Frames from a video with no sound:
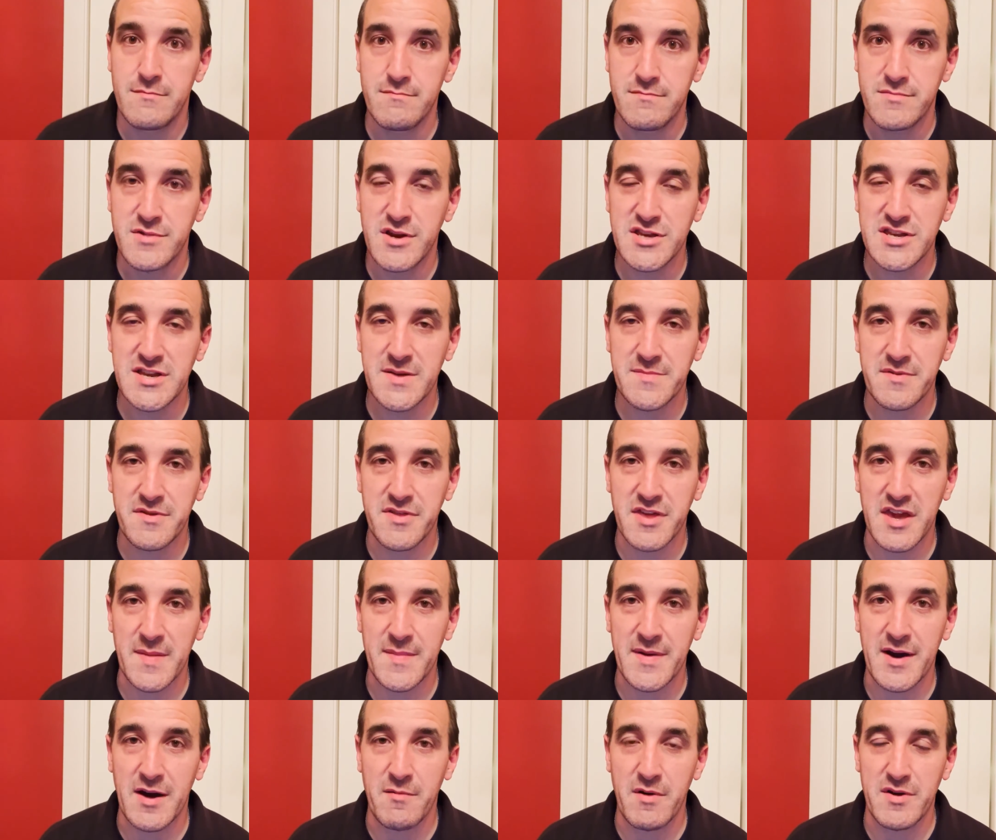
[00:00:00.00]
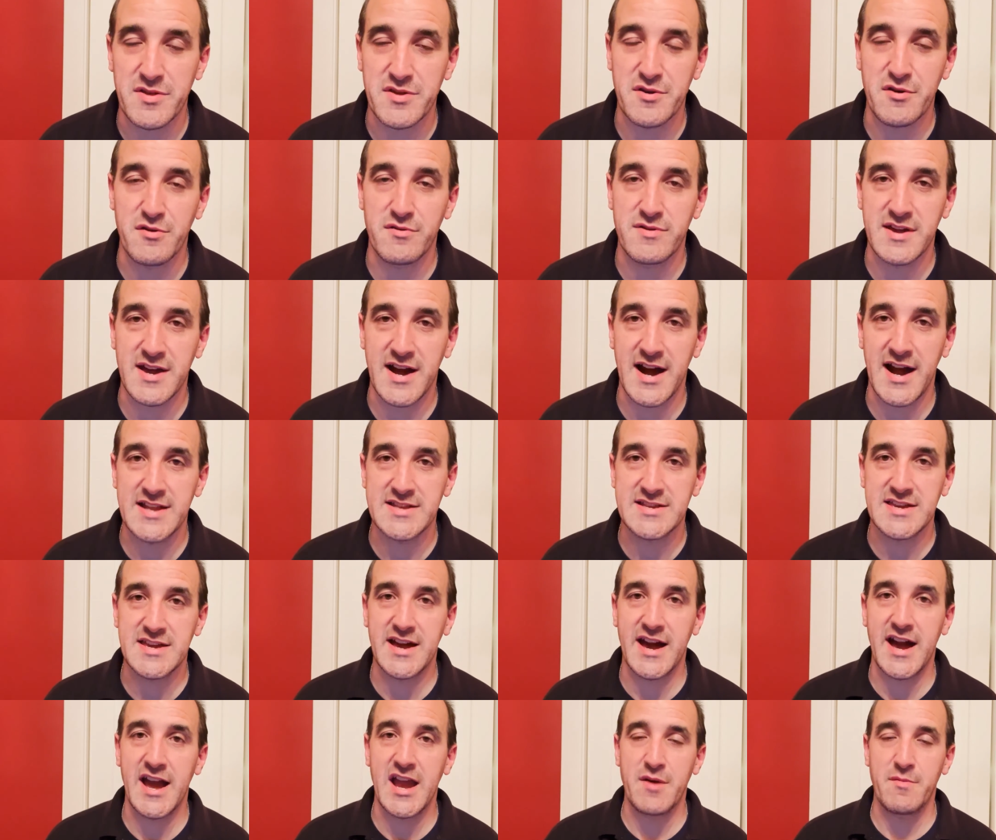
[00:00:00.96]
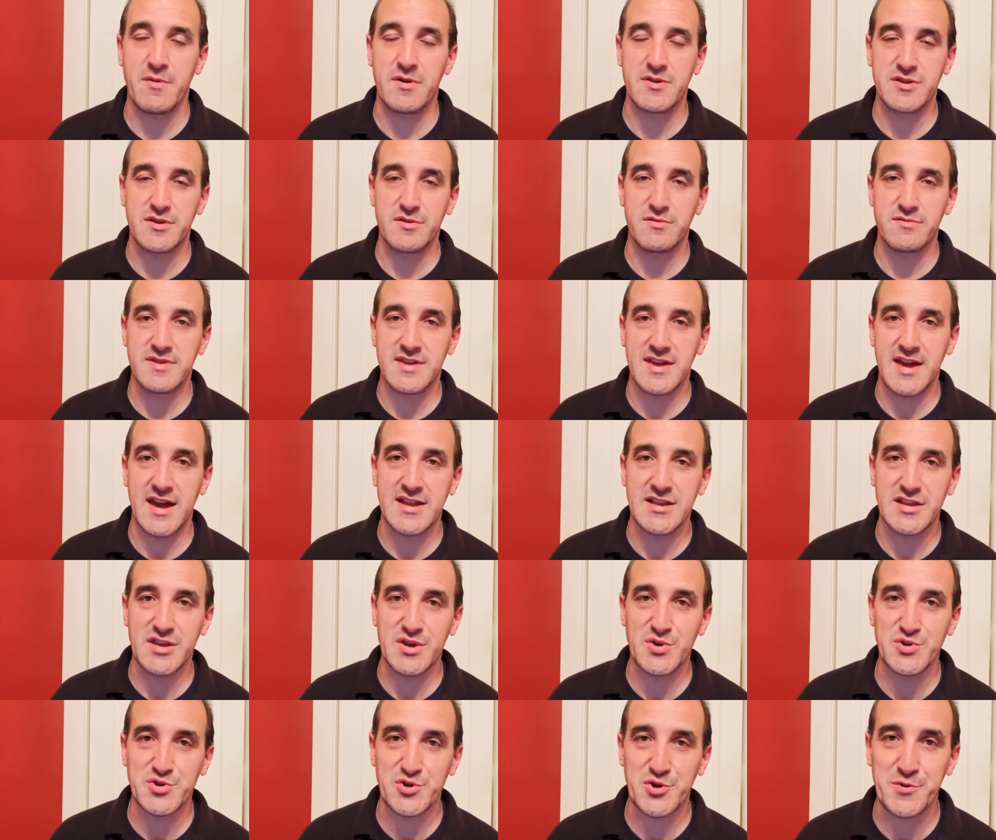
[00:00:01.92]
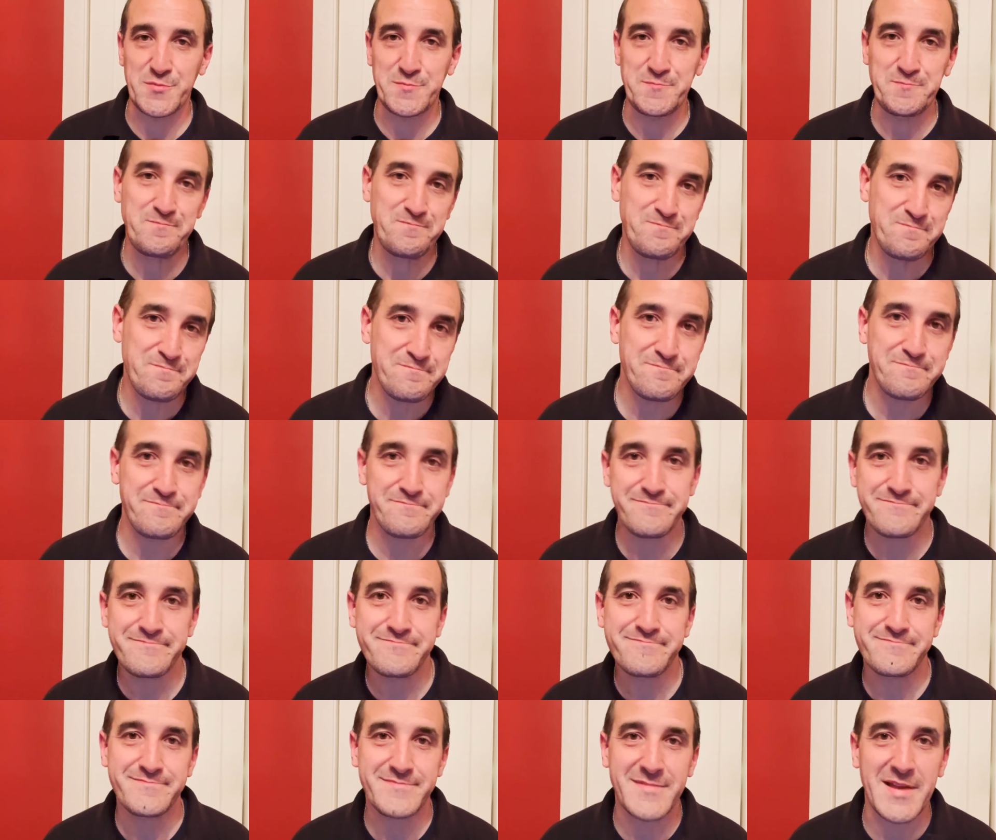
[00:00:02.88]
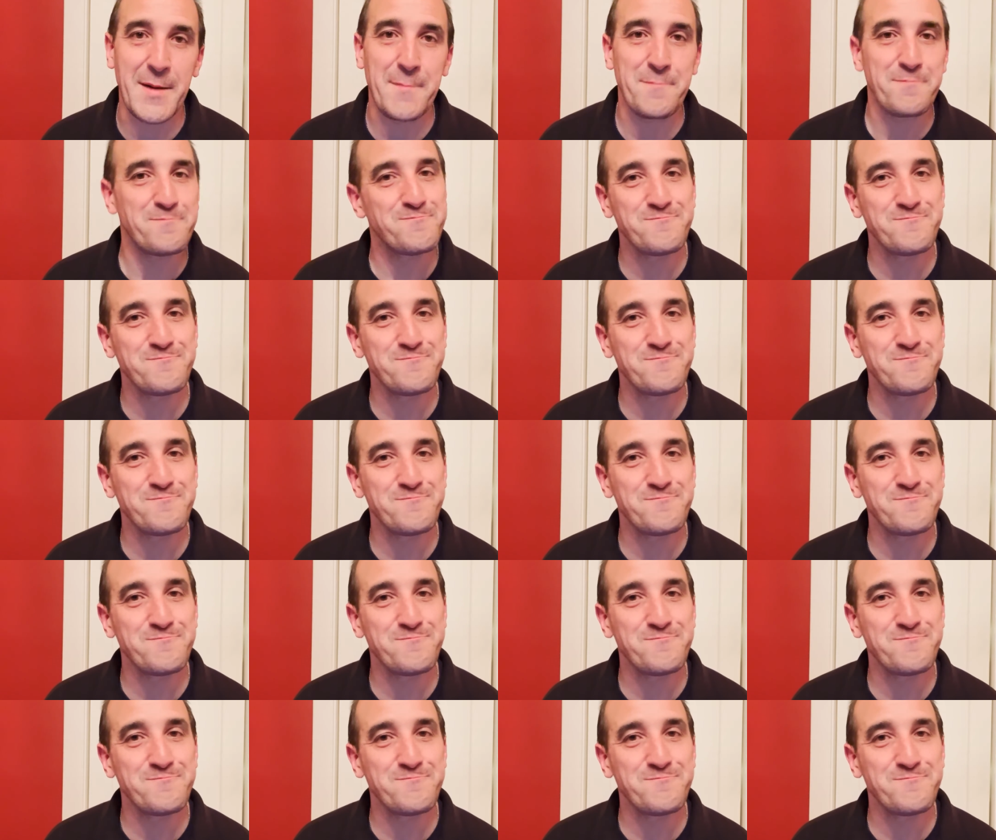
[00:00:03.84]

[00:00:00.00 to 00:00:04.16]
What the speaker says: Just something to think about, whether you're the IT guy or whether you're the end user. Yeah.